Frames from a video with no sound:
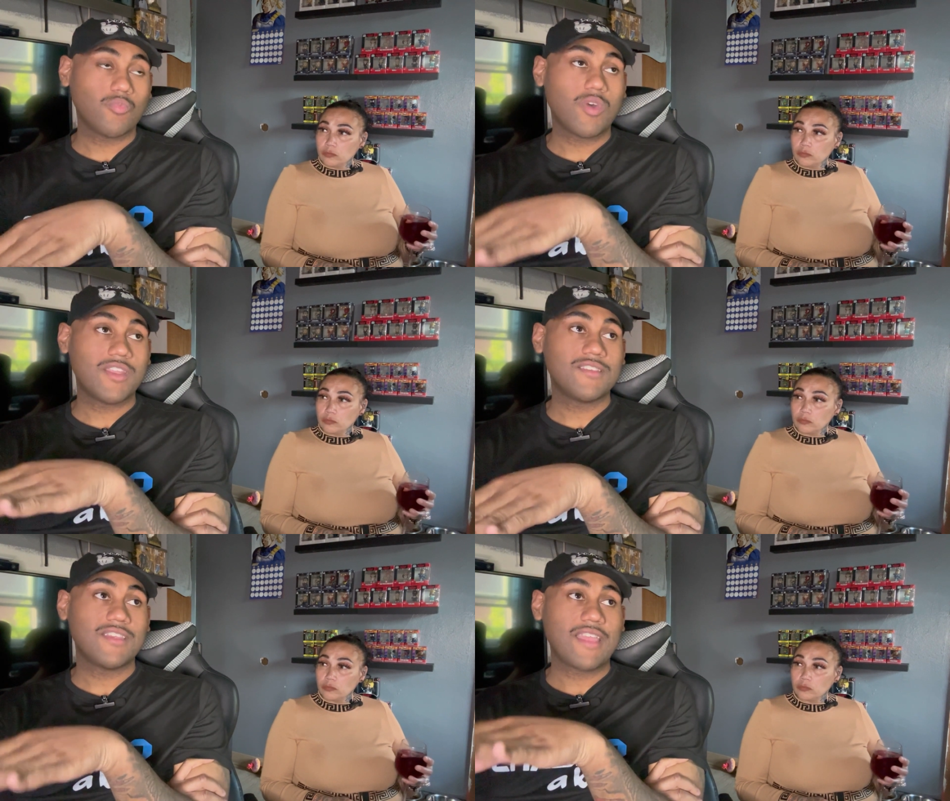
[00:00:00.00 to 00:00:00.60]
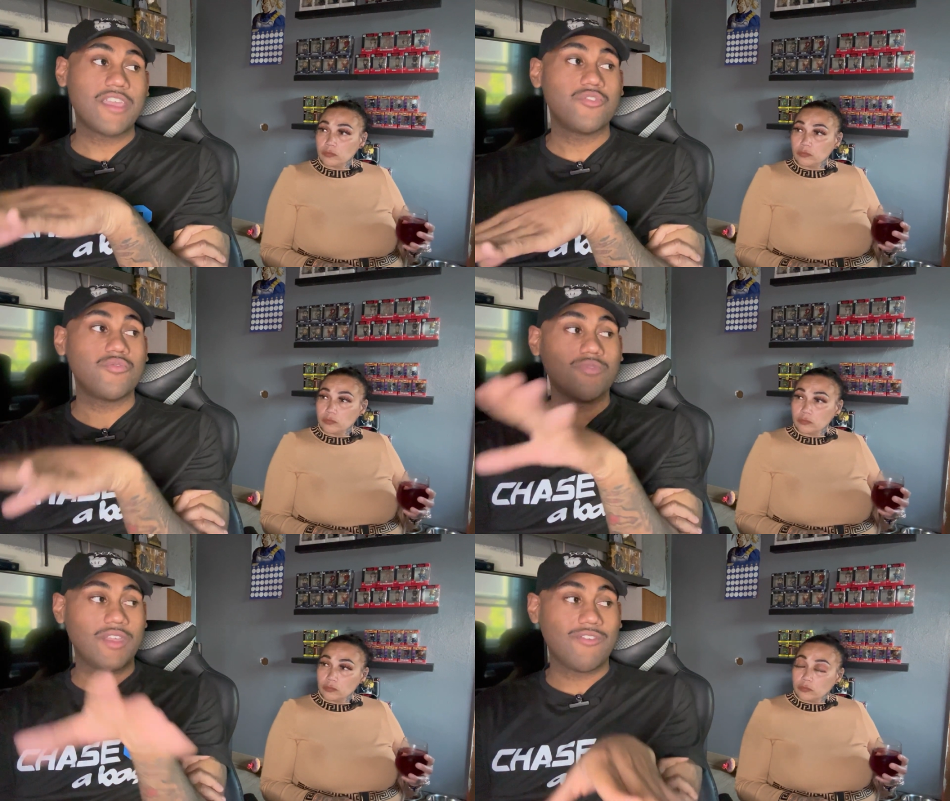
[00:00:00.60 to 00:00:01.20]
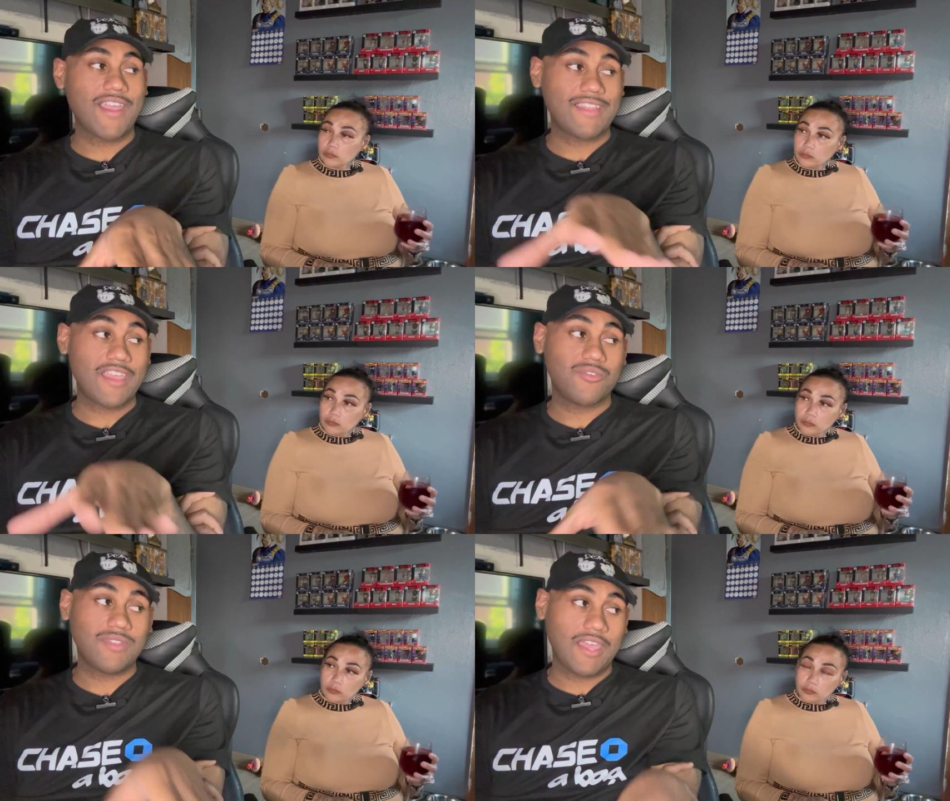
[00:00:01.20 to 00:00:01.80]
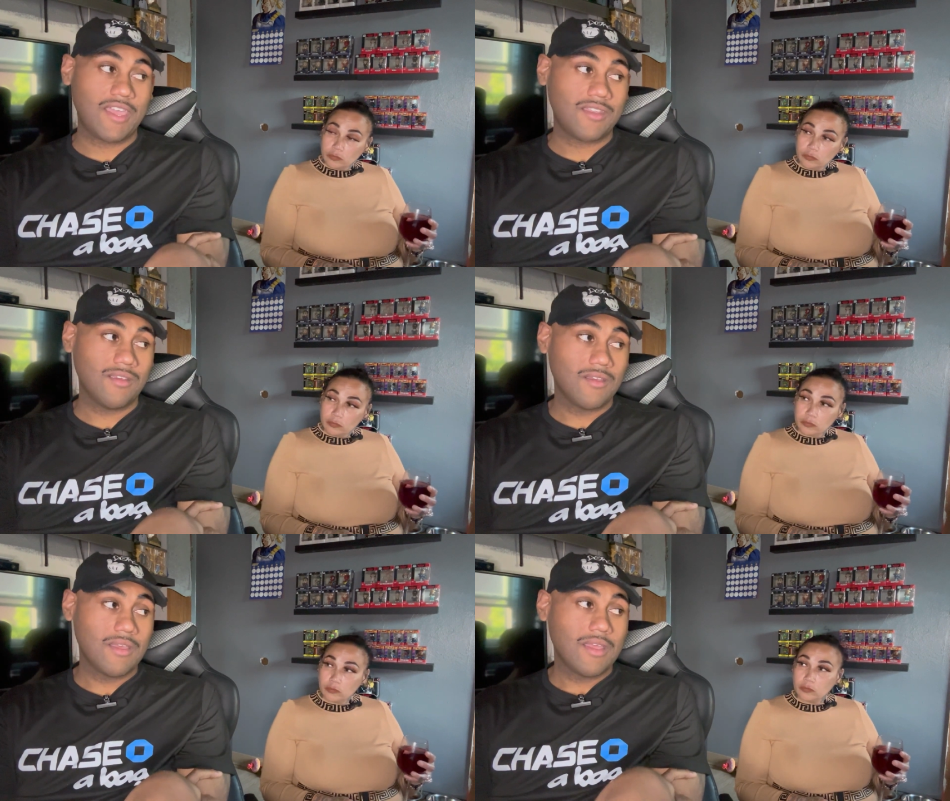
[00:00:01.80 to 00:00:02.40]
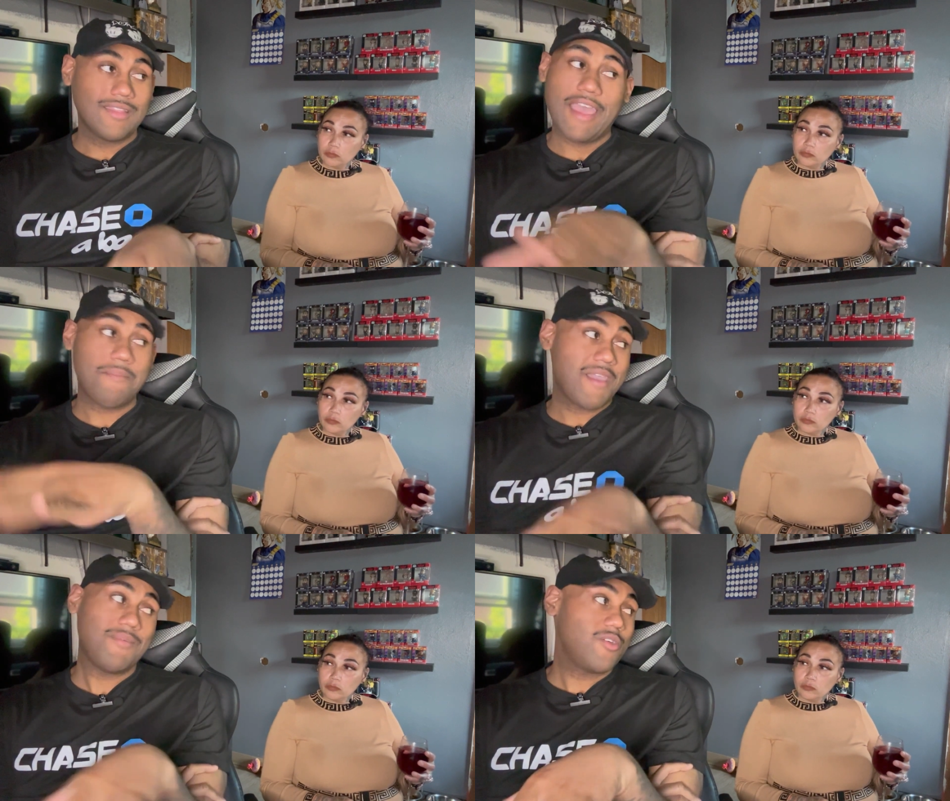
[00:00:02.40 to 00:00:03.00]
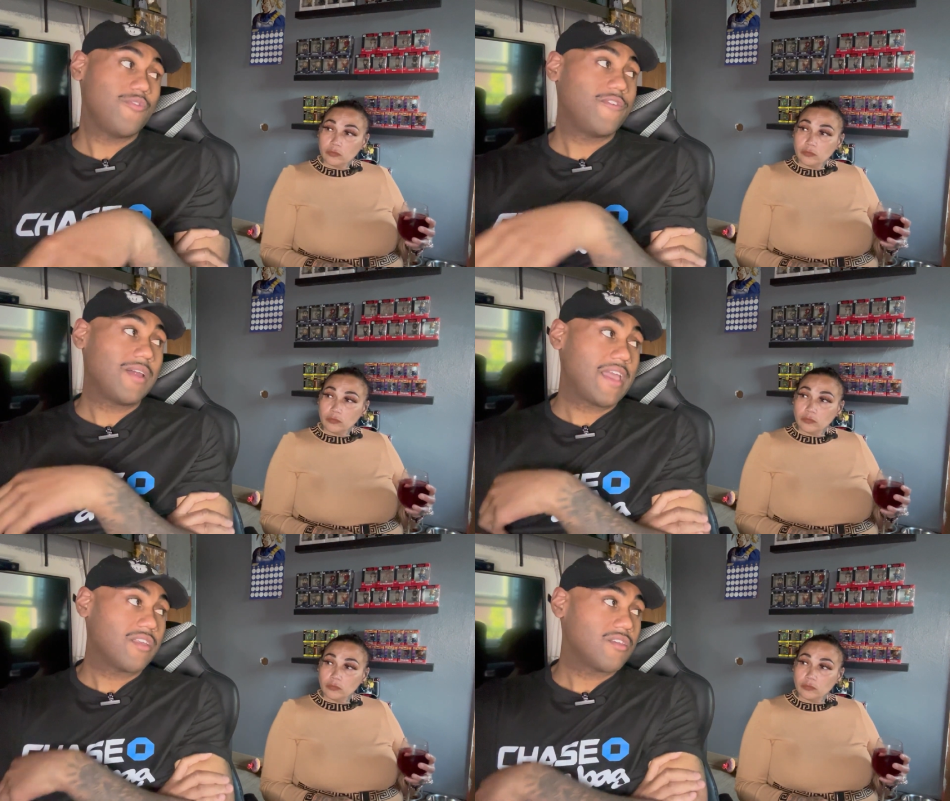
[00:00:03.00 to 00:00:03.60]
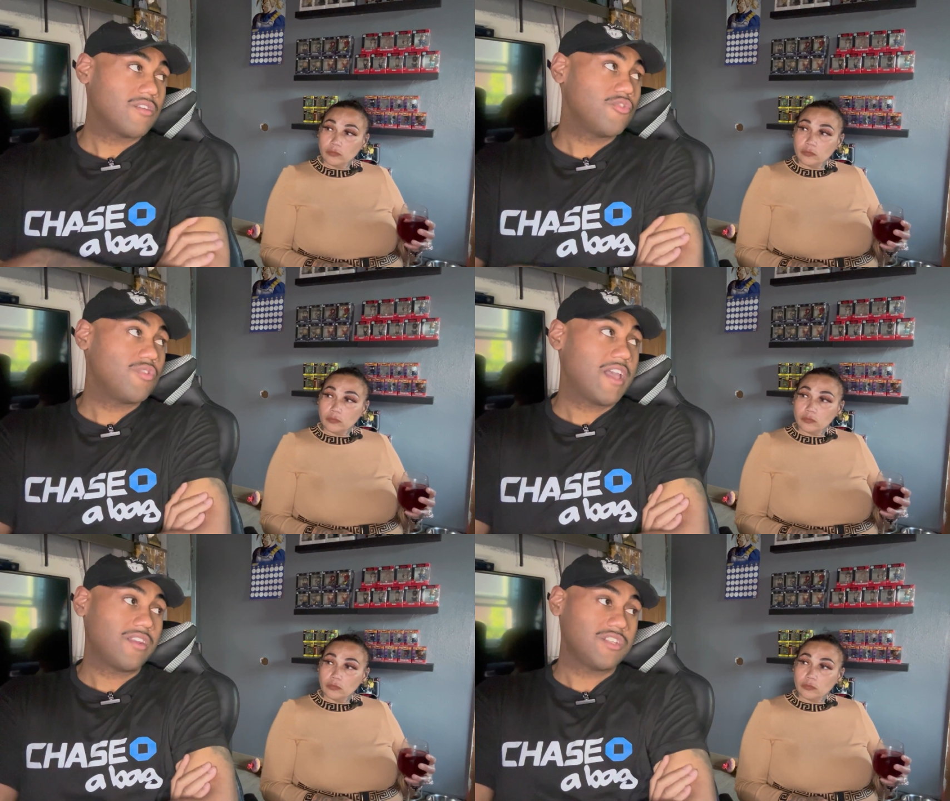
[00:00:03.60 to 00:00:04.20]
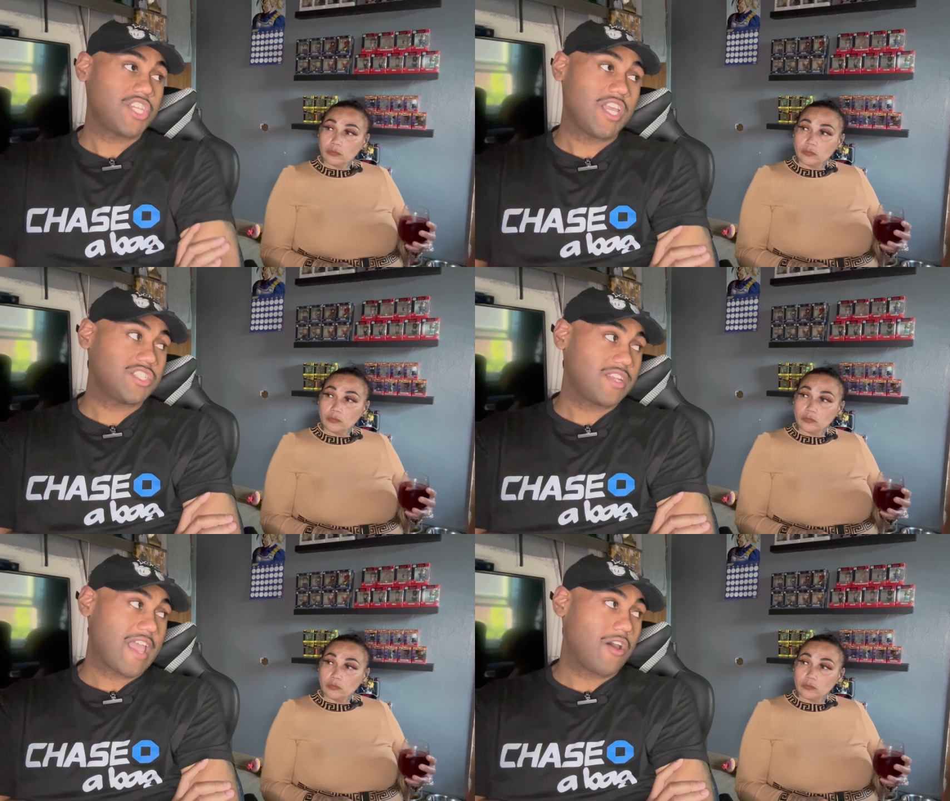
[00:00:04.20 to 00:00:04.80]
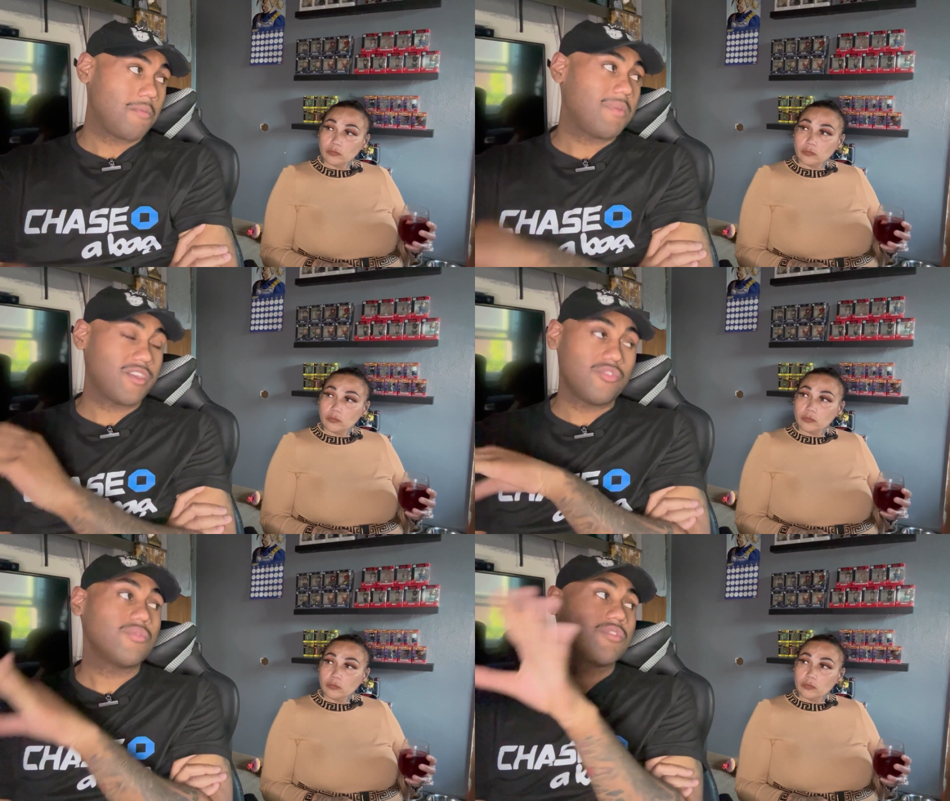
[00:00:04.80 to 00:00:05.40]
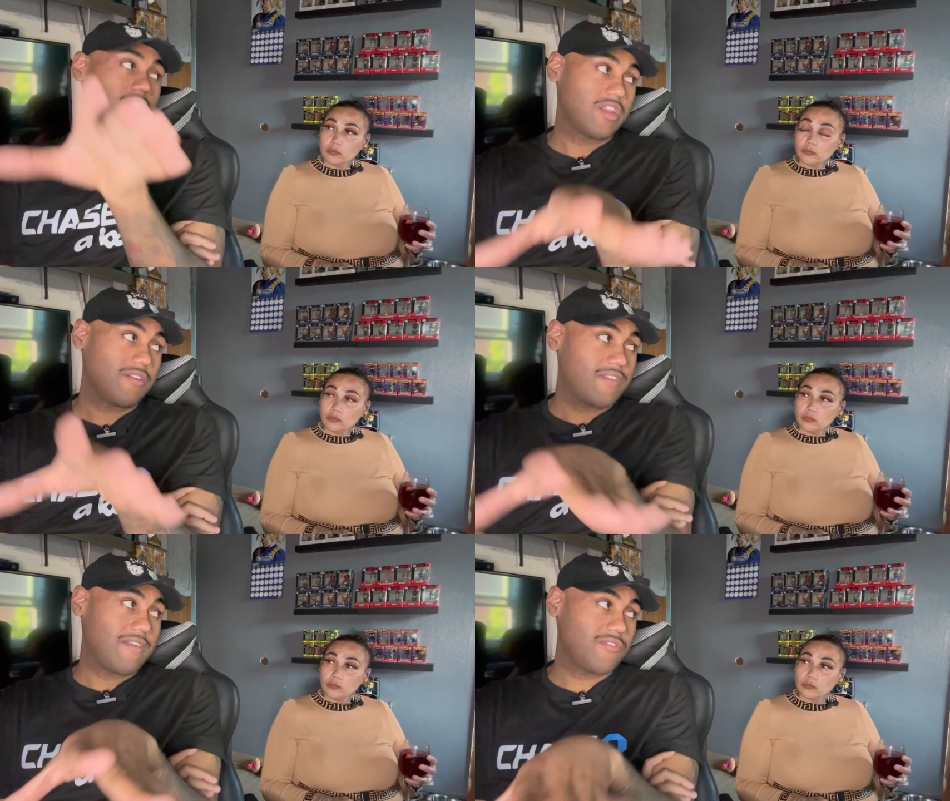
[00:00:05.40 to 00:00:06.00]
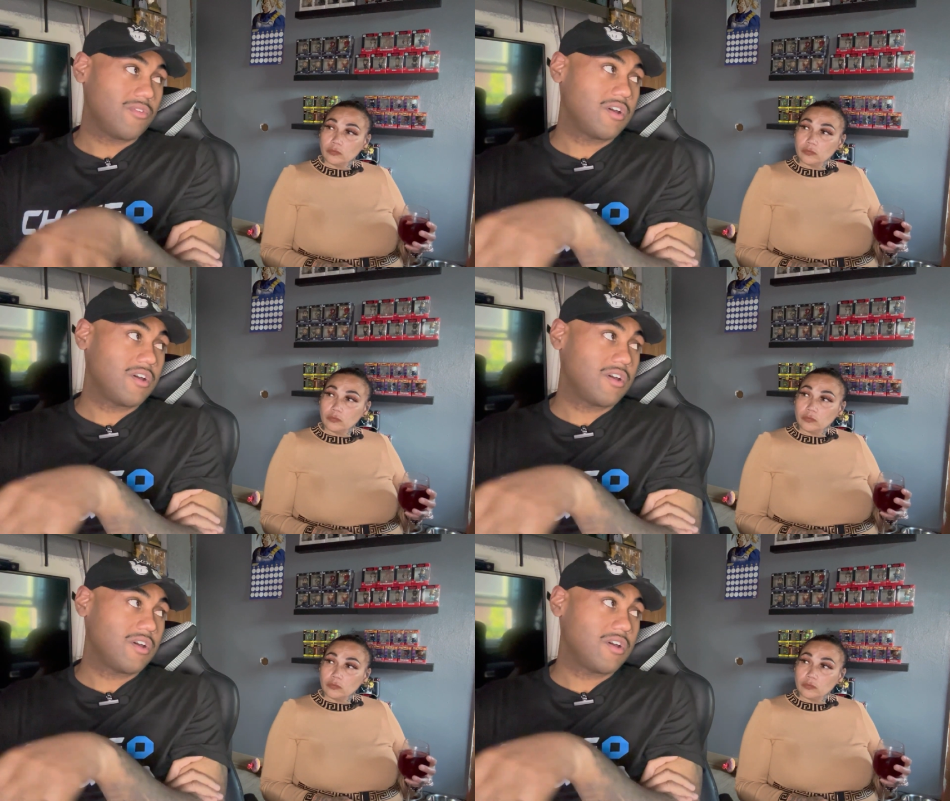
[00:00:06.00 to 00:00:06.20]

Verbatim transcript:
Speaker 1: what is it that you regret that you did that maybe you feel like you couldn't change now but you could have if you